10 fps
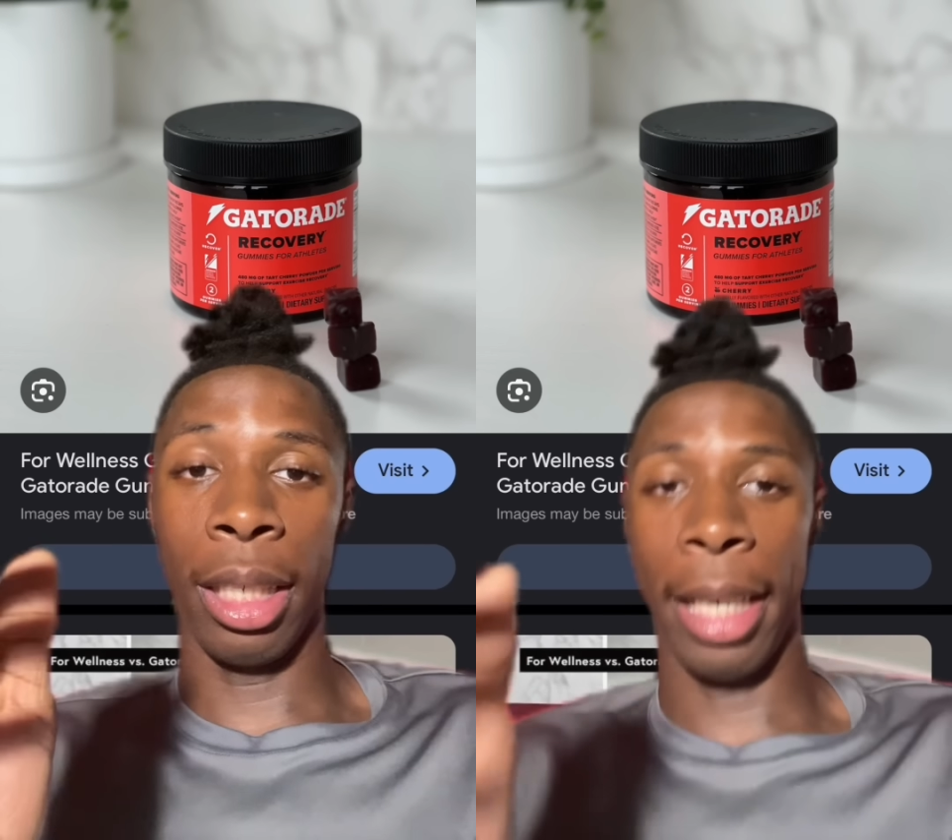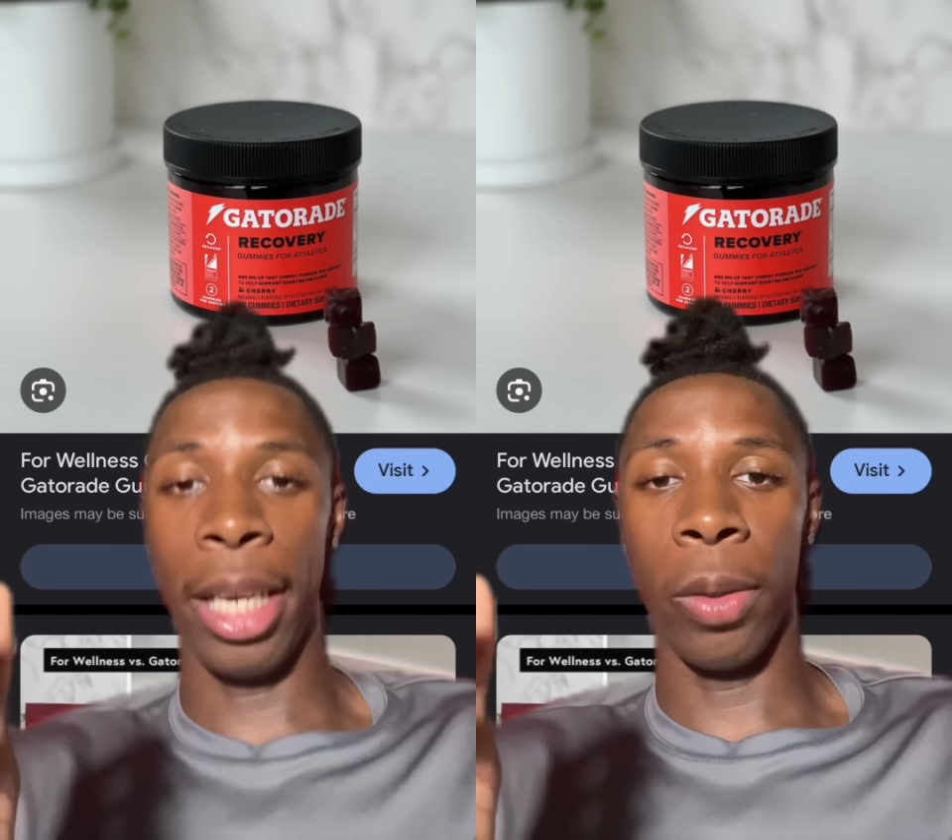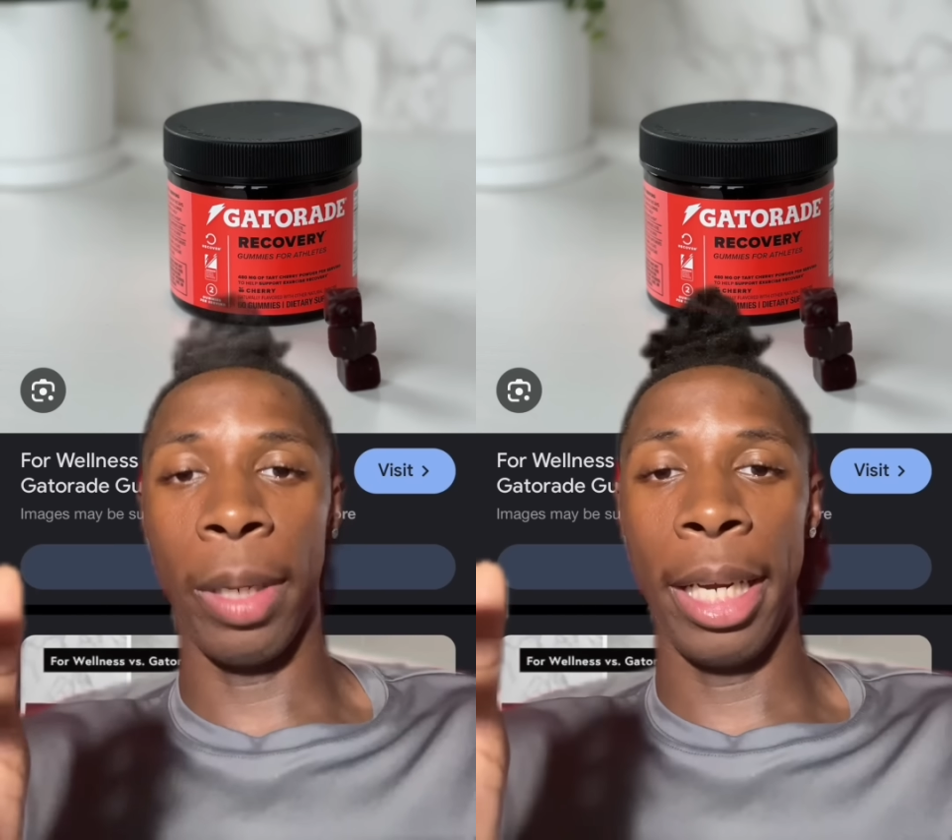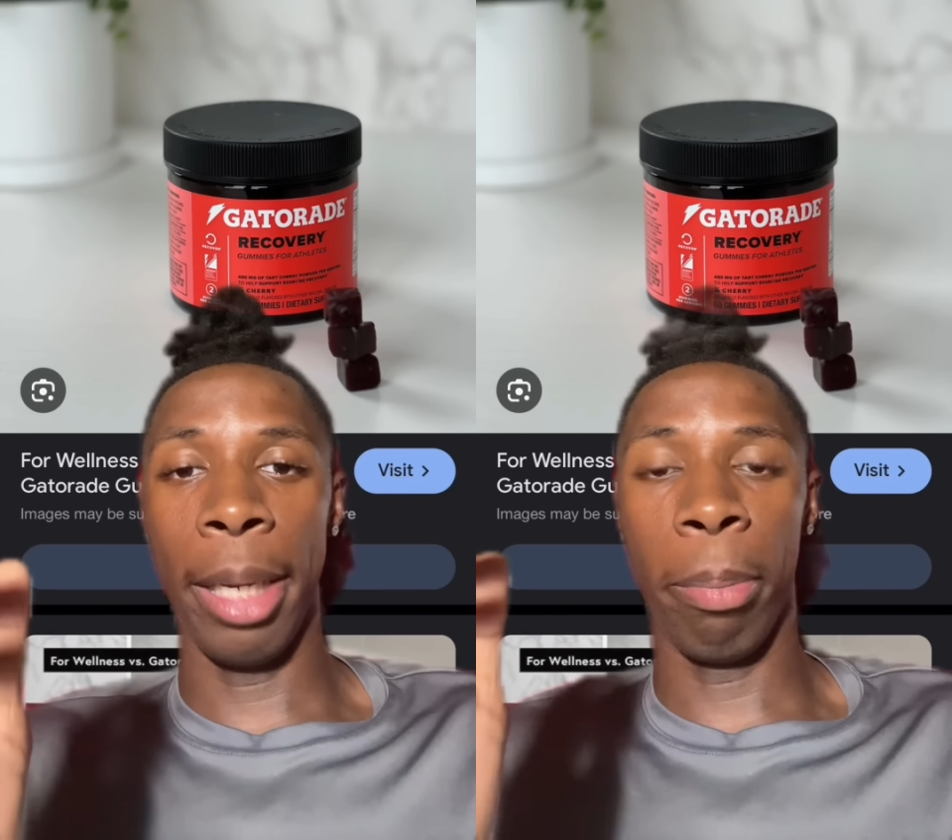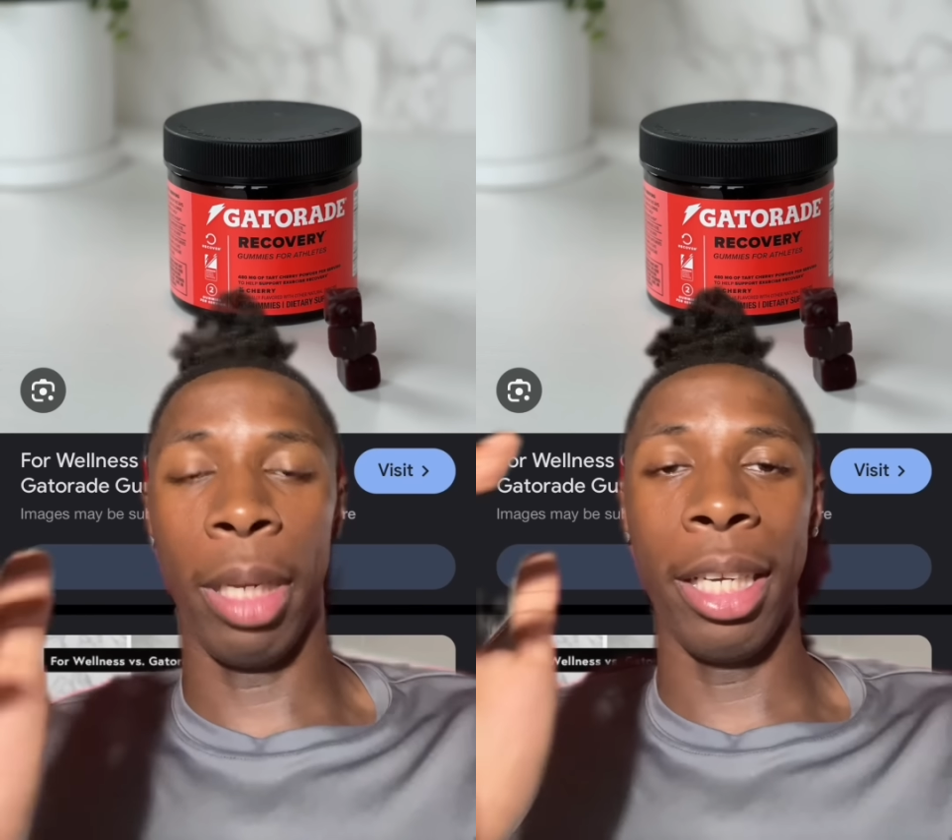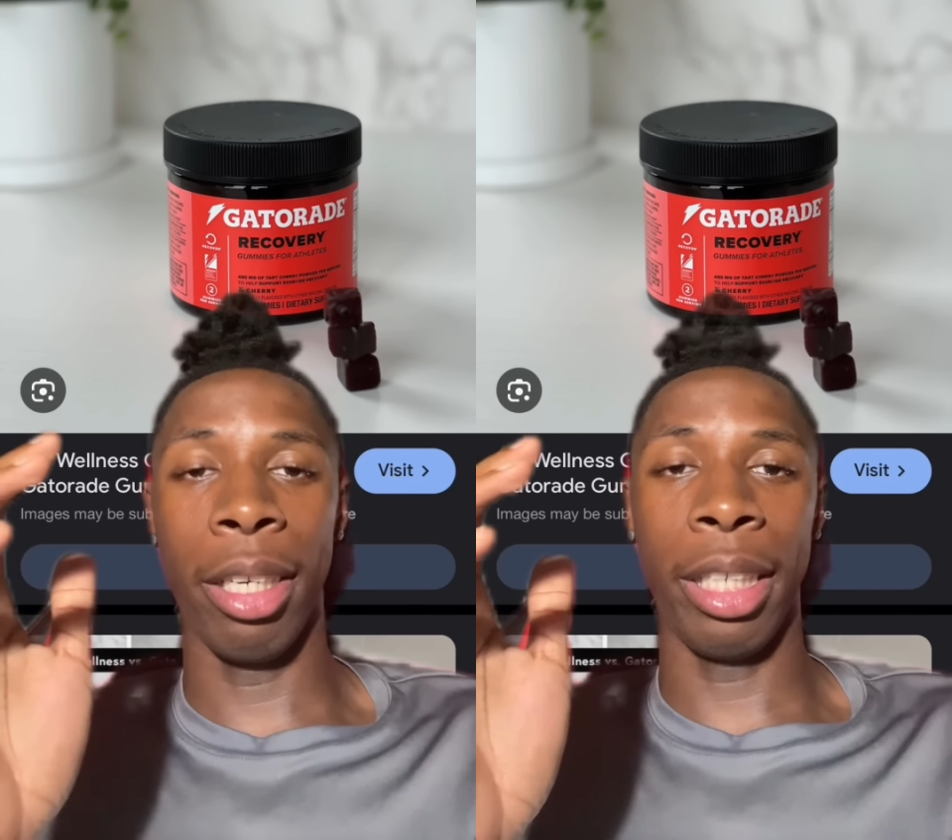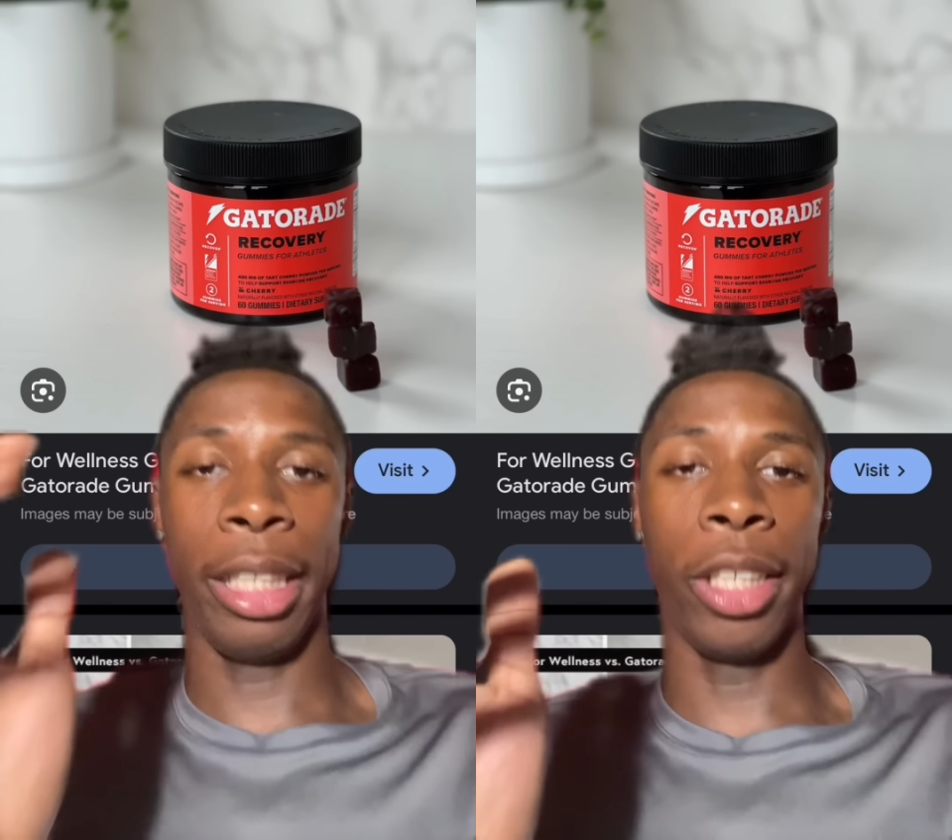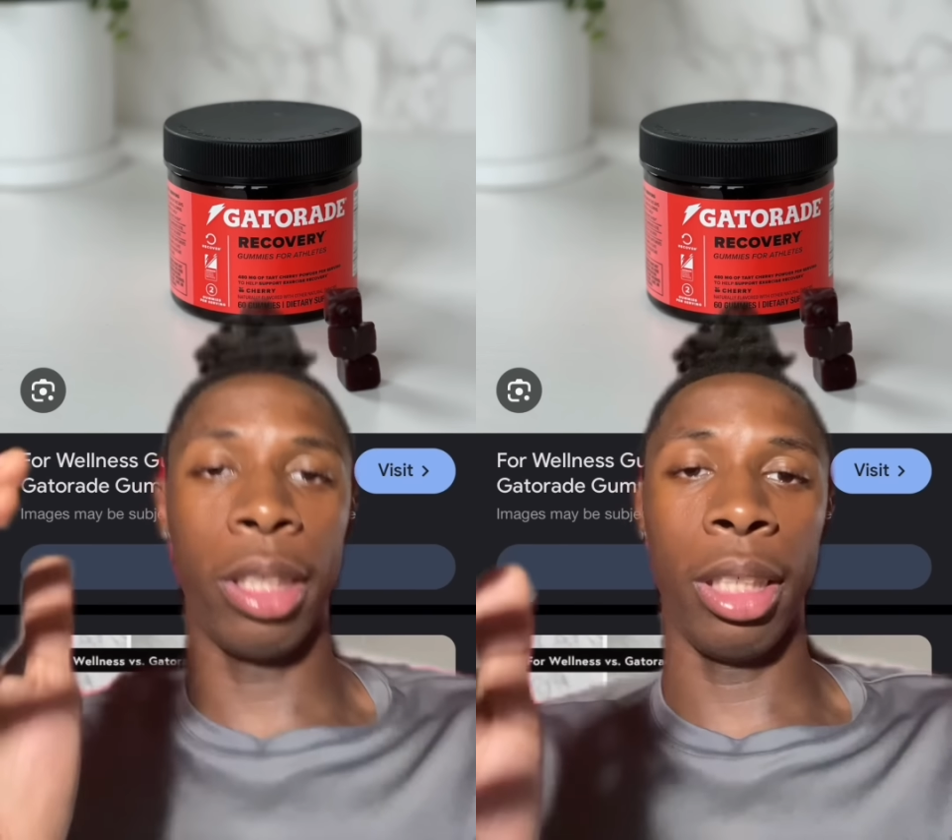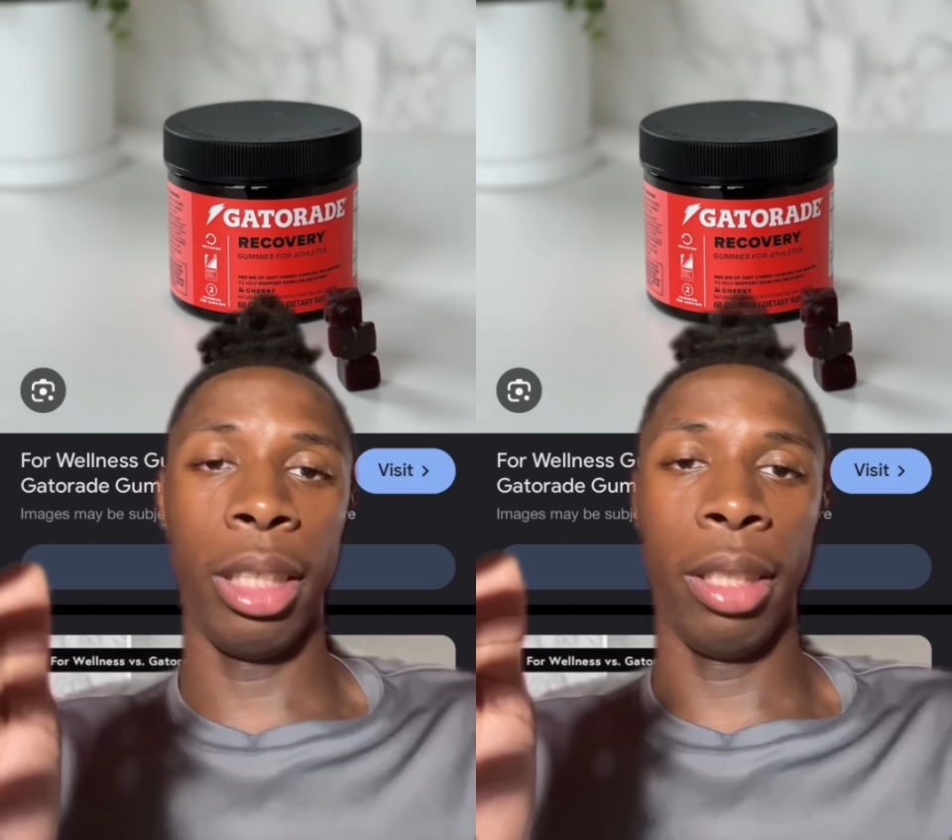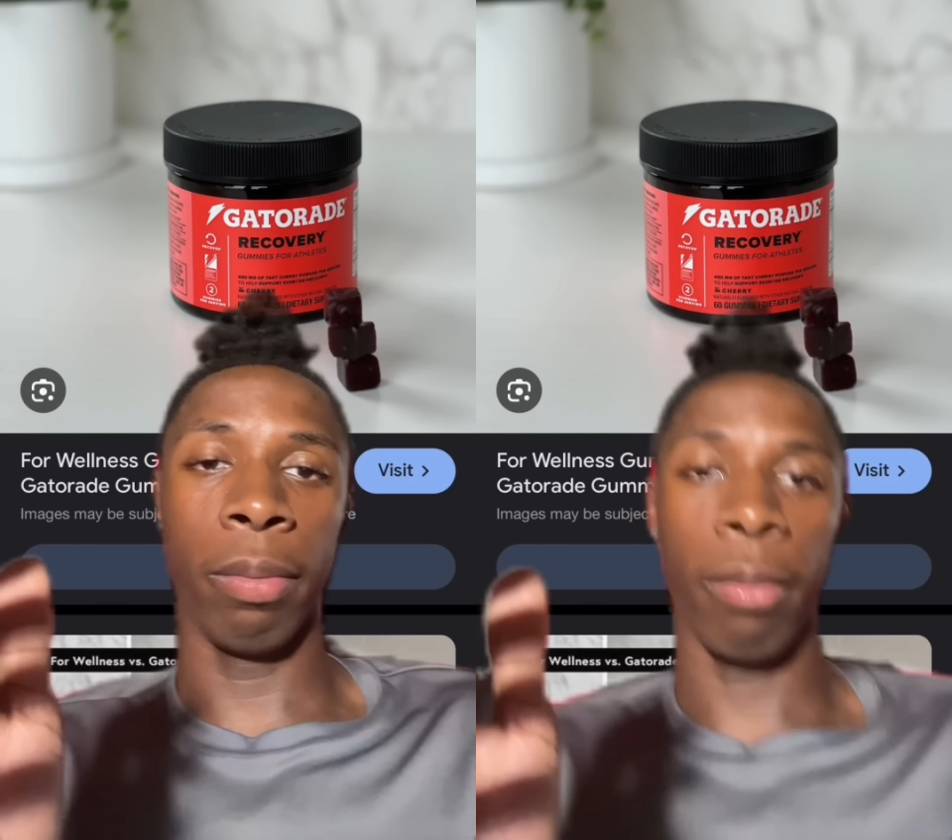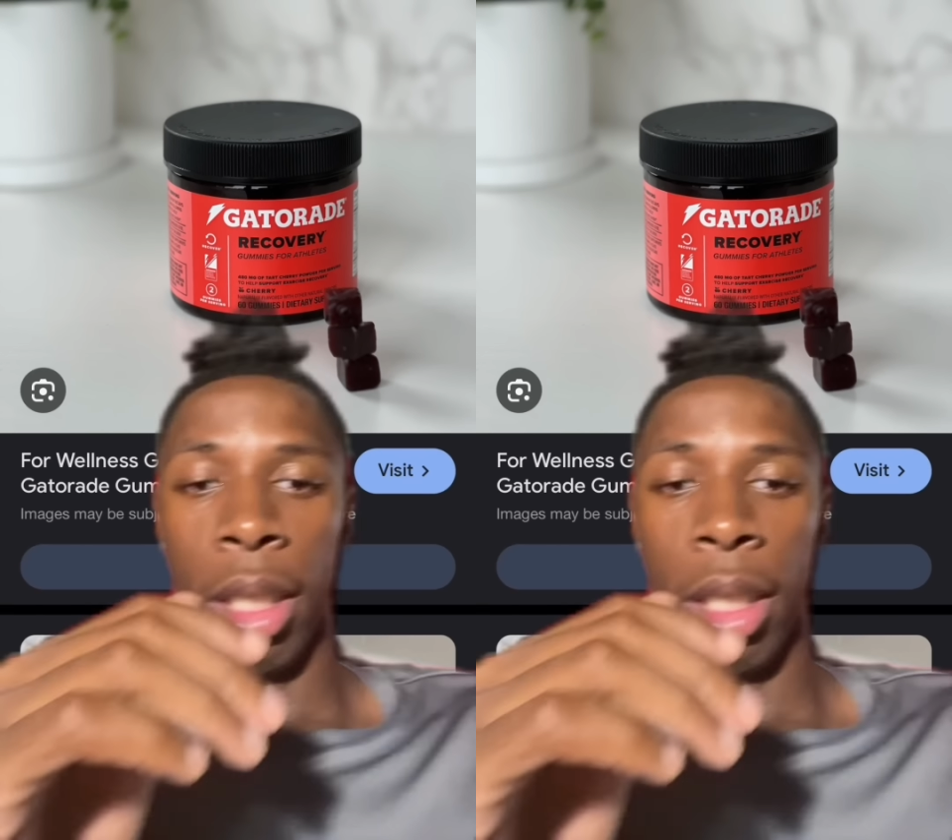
Gatorade Player of the Year thing